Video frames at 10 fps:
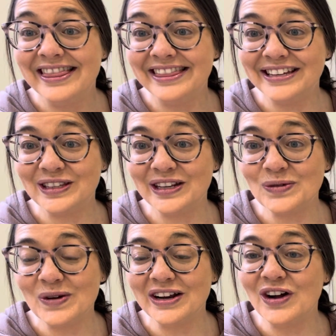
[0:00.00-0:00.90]
this little
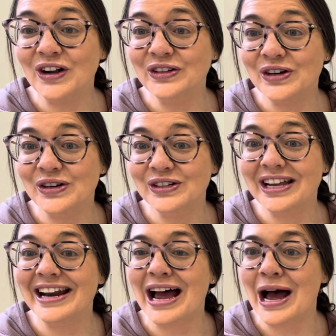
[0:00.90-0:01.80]
one called hers
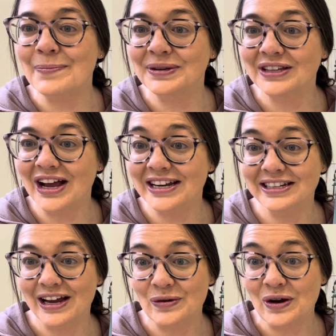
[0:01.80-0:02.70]
an upside
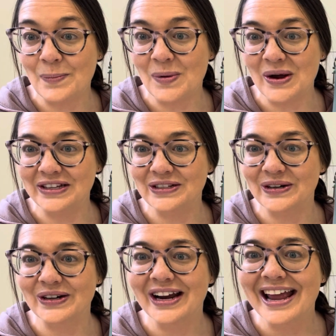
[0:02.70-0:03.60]
down
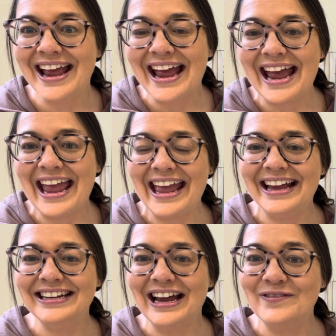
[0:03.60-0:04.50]
monster.
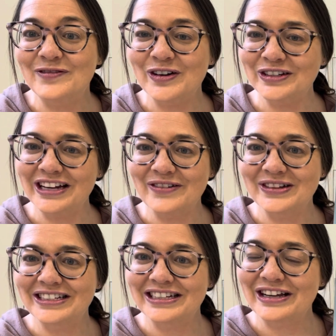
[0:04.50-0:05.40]
And at first I
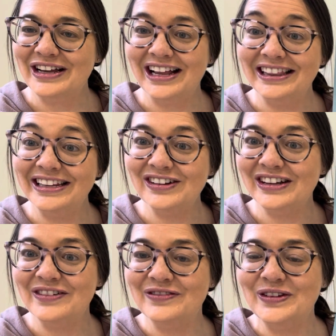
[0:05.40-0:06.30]
was a little
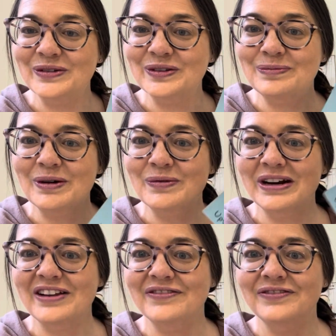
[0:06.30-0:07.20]
confused, but when
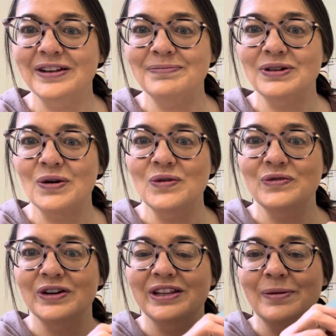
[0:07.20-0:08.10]
I flipped
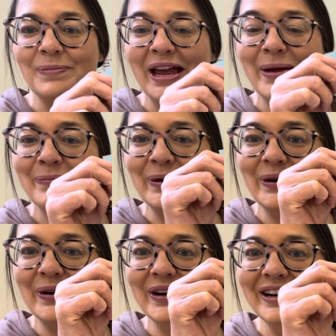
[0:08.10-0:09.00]
over the paper,